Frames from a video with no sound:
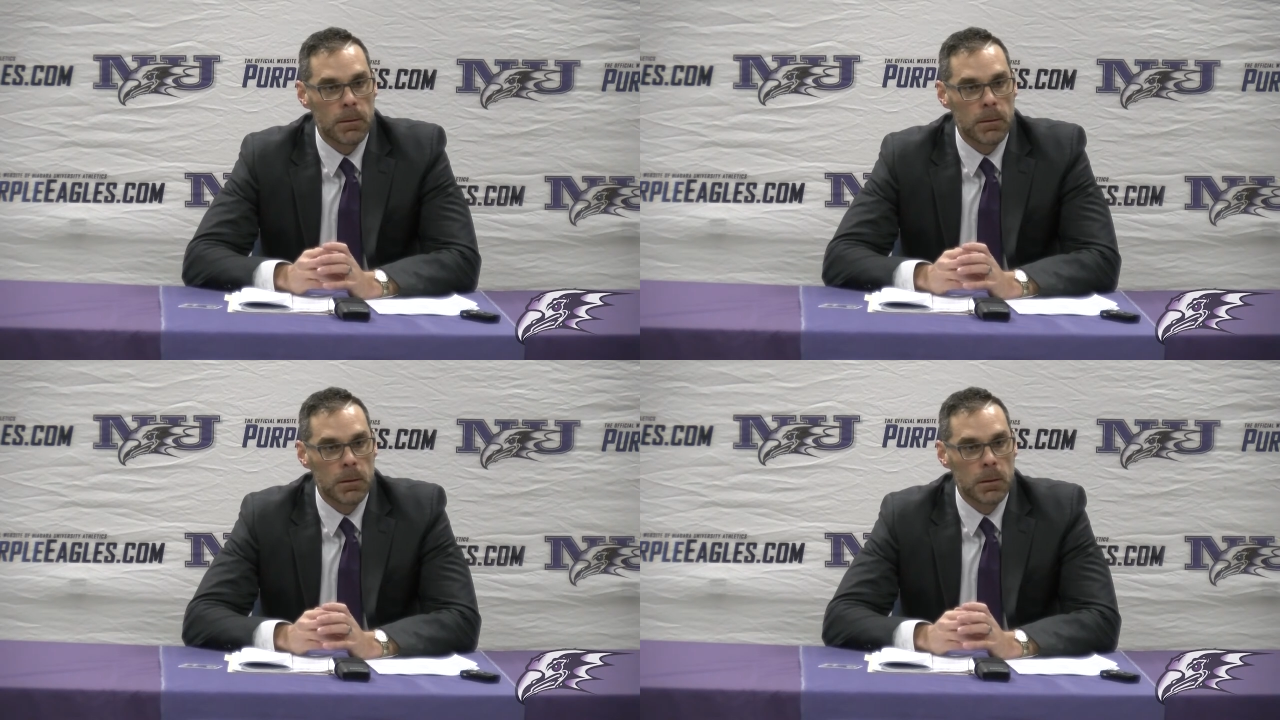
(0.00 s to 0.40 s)

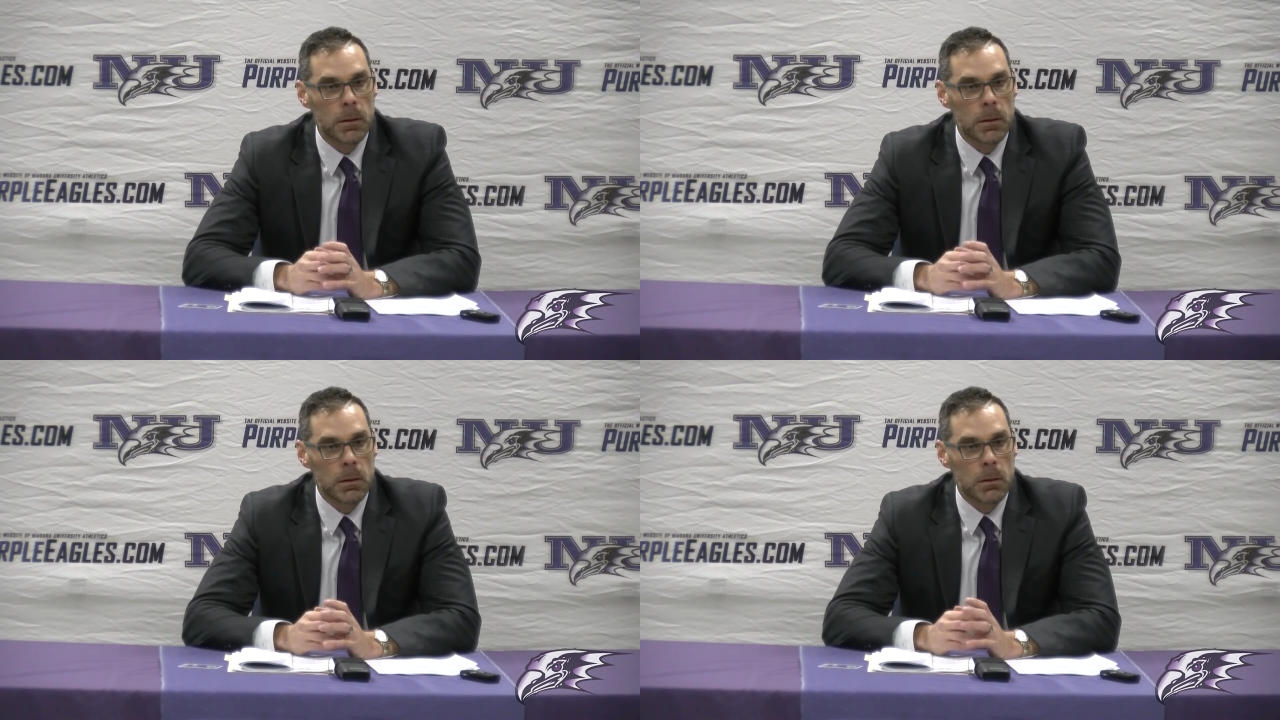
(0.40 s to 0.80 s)
Is that just
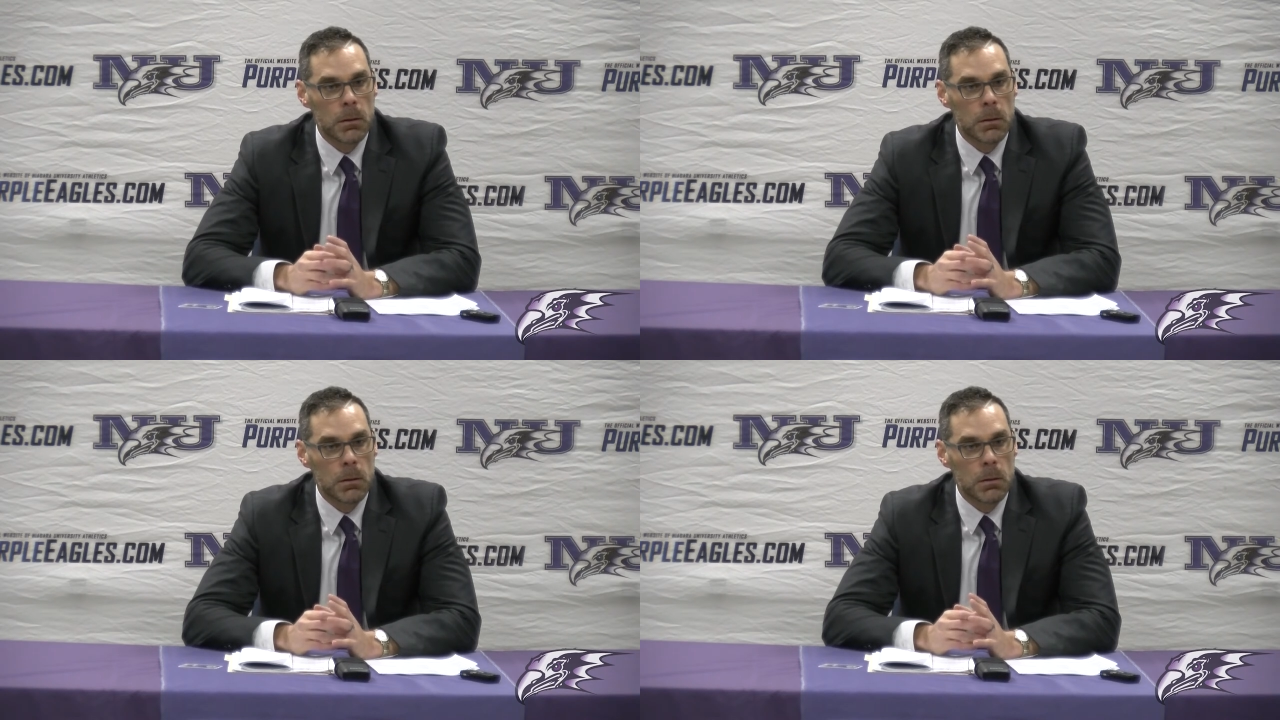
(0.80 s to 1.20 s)

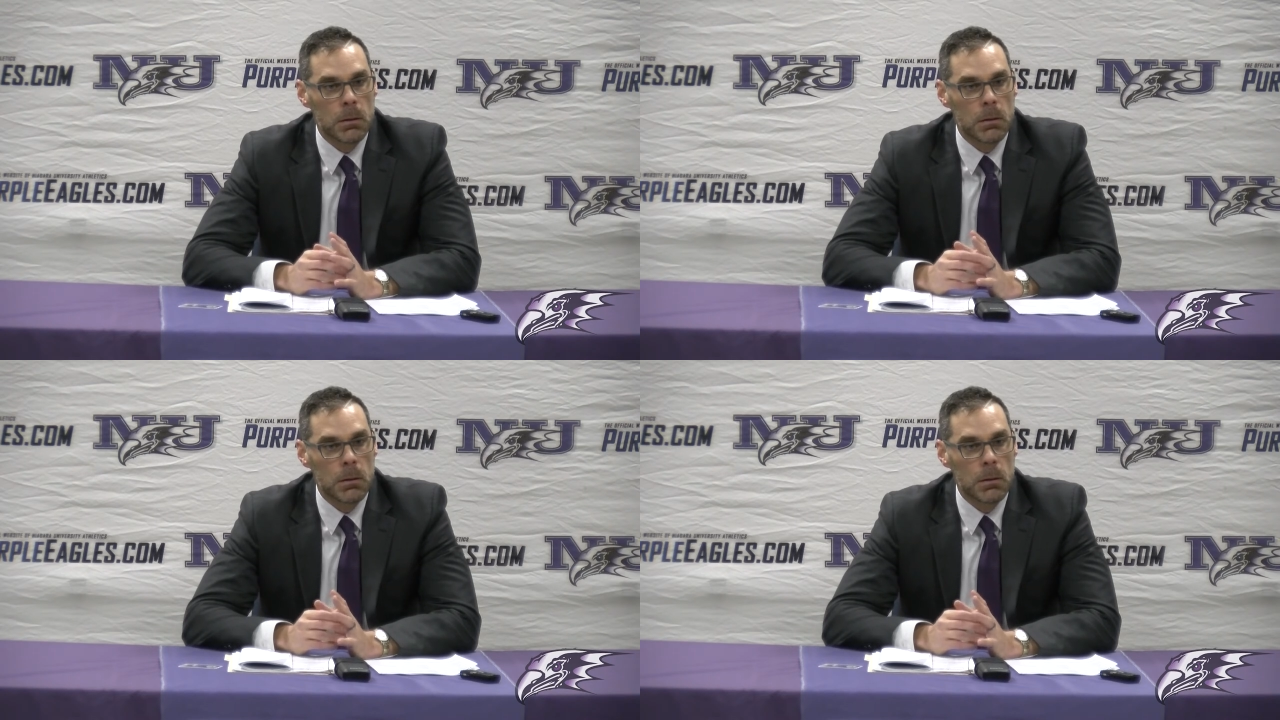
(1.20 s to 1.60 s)
all
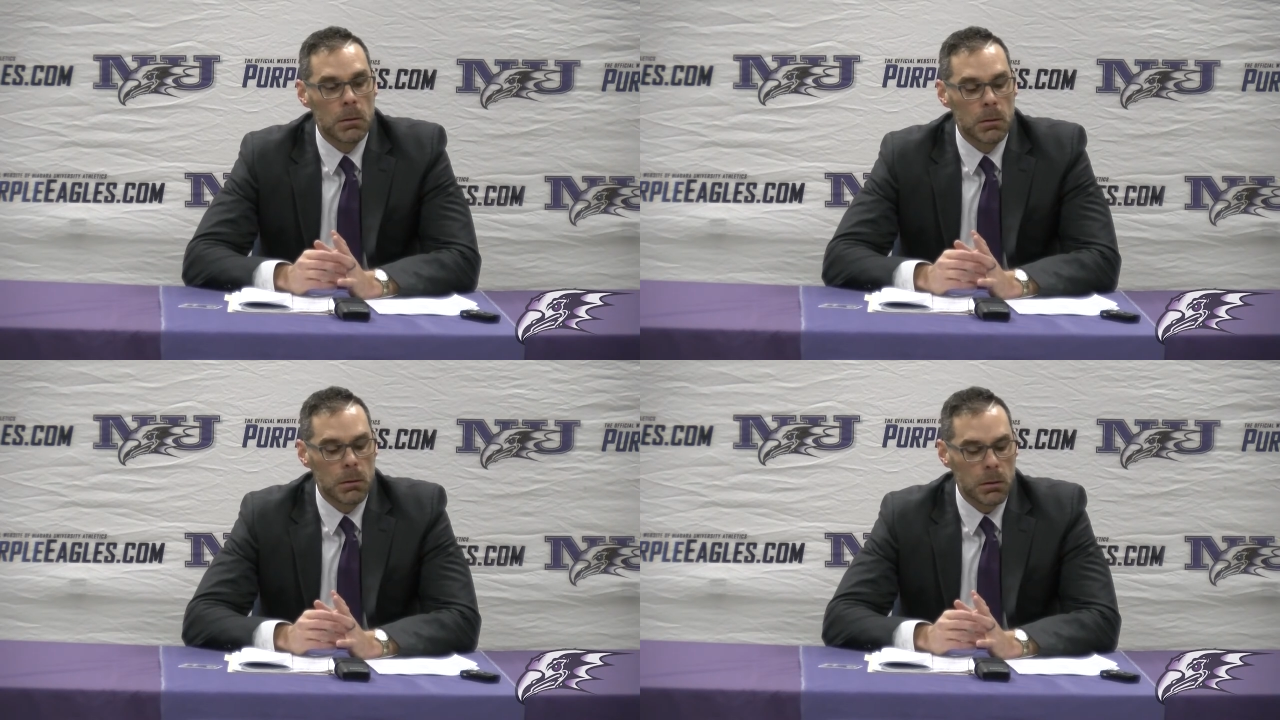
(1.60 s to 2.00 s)
part of the
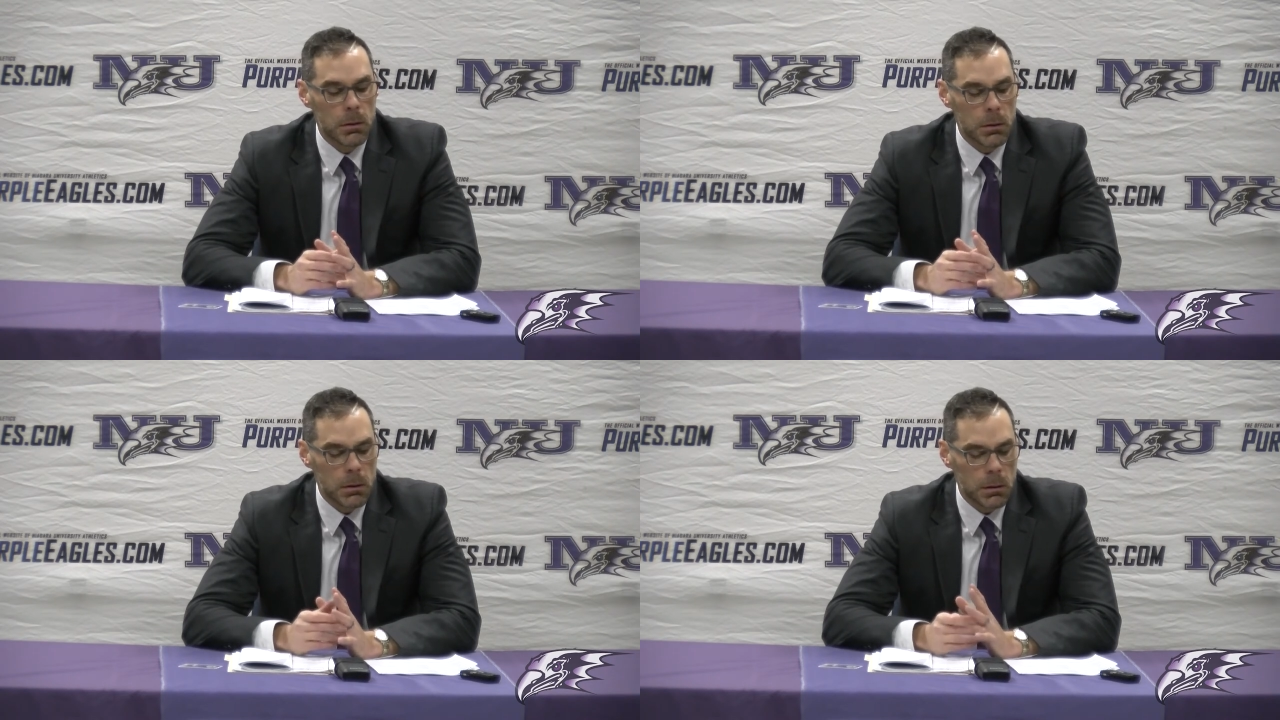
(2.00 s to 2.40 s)
growing
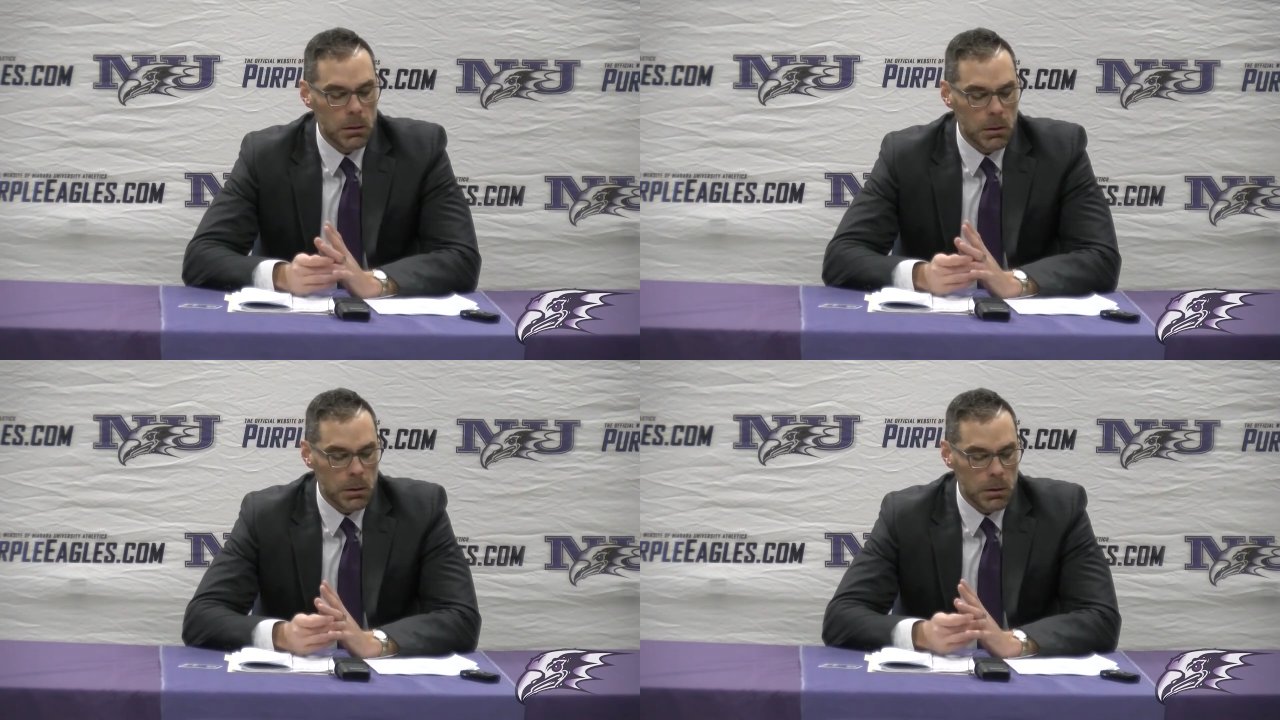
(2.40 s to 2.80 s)
process, or?